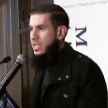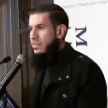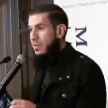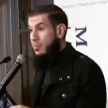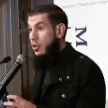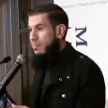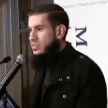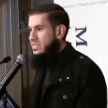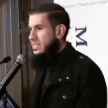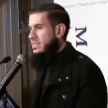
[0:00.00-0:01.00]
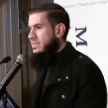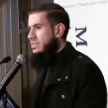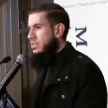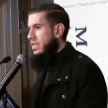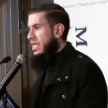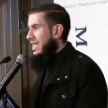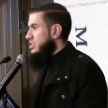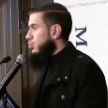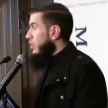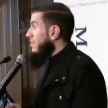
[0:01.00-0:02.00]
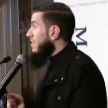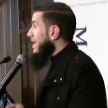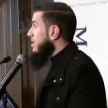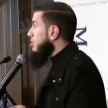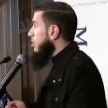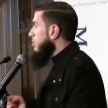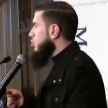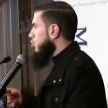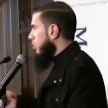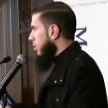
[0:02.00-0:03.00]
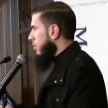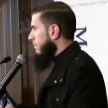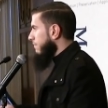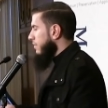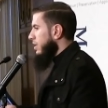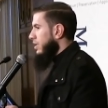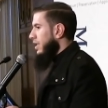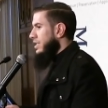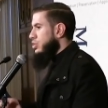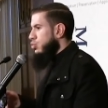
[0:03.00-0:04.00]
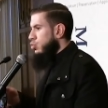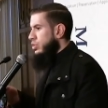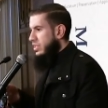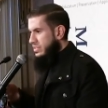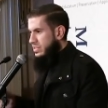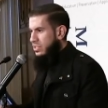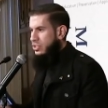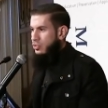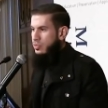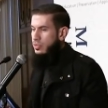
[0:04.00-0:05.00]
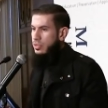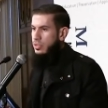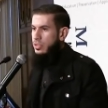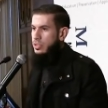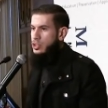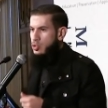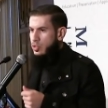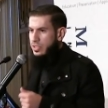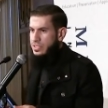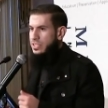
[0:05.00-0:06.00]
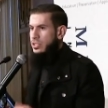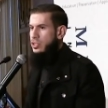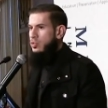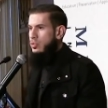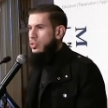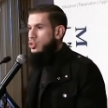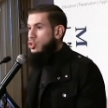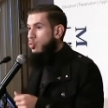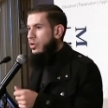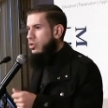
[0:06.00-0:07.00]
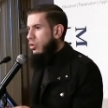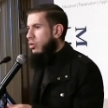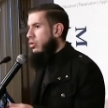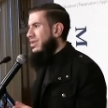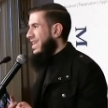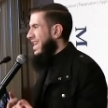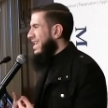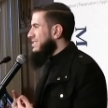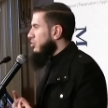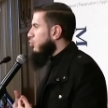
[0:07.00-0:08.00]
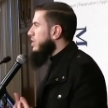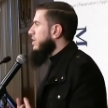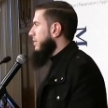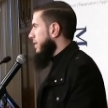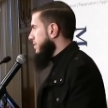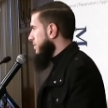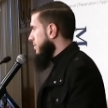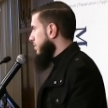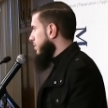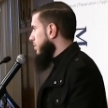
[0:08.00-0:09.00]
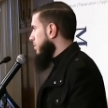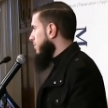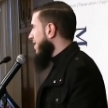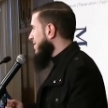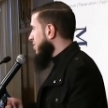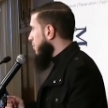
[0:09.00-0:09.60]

in the proper sense is when they cut you off and you continue, you continue to work hard at reconnecting. That is